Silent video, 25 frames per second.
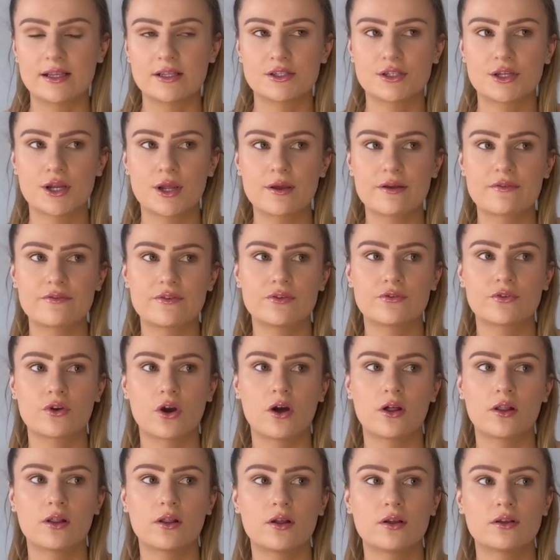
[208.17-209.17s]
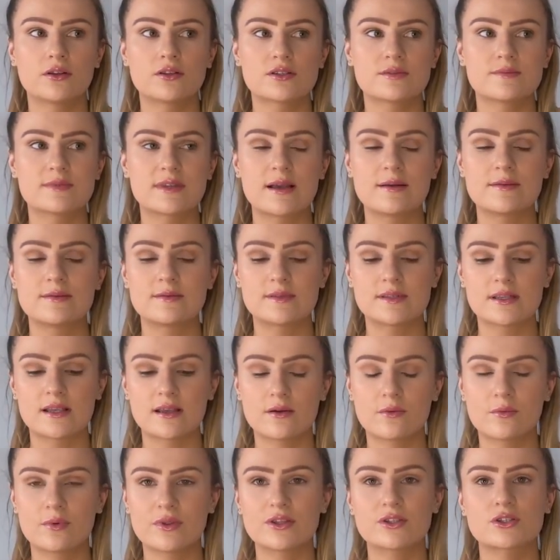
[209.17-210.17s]
You know, if you've got, sometimes
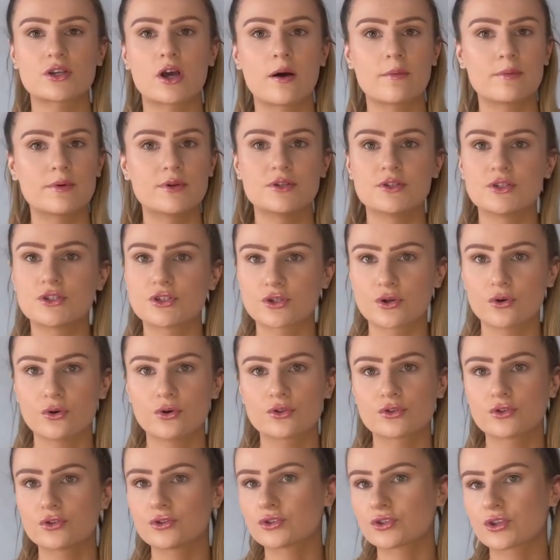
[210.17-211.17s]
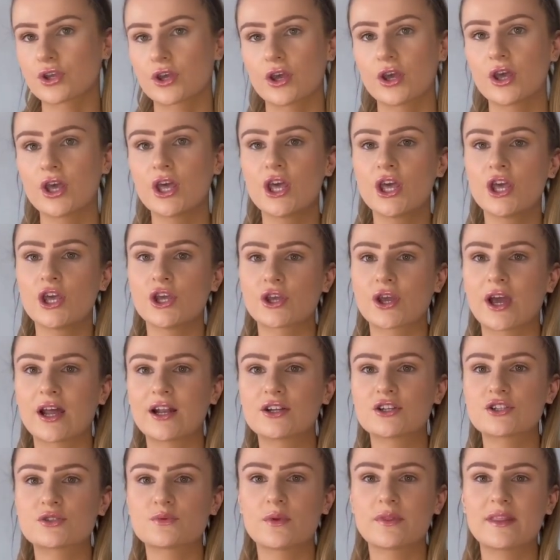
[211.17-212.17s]
with a top and shorts or skirt, you kind of
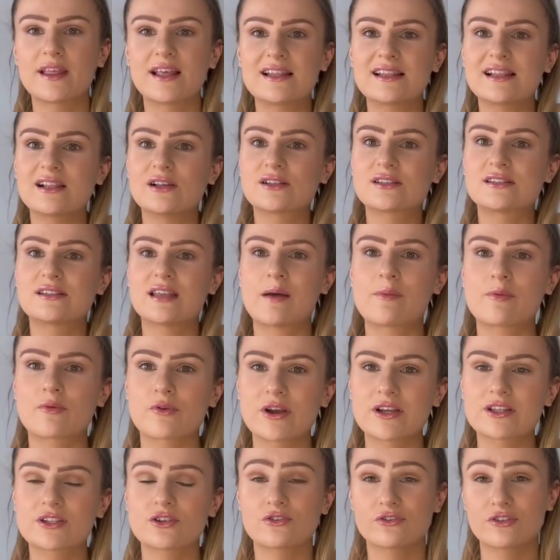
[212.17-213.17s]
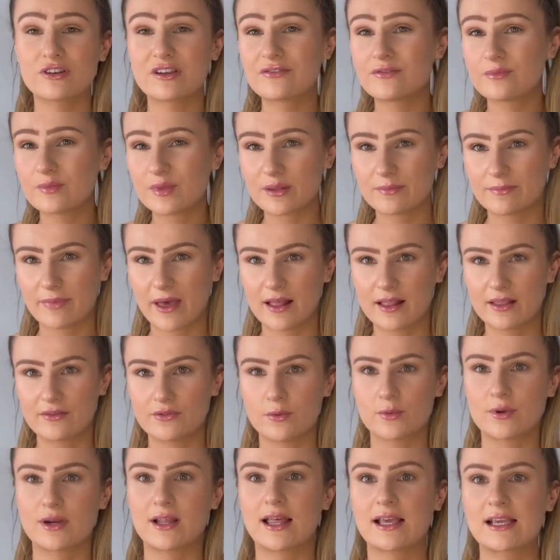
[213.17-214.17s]
just want that little separator or even with a belt if you want
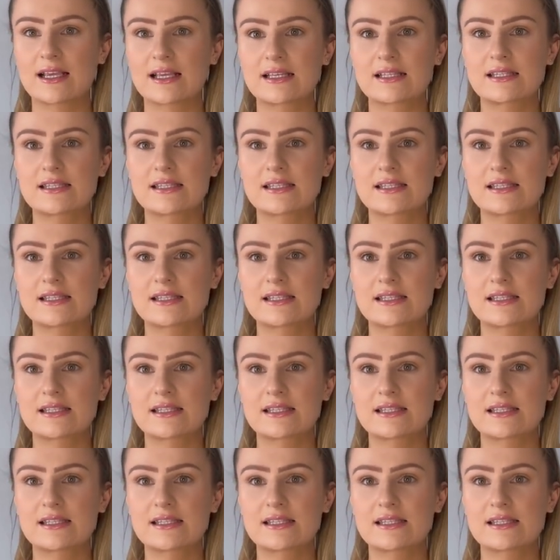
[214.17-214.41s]
to like